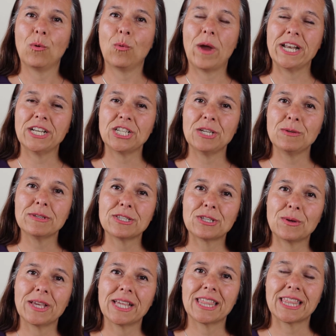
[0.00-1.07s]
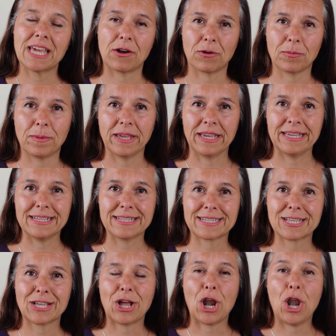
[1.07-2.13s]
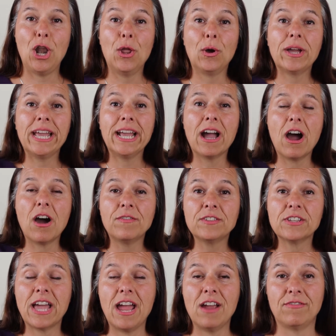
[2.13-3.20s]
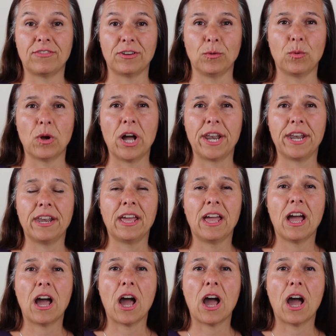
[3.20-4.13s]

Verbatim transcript: when she was doing therapies, looking after everyone,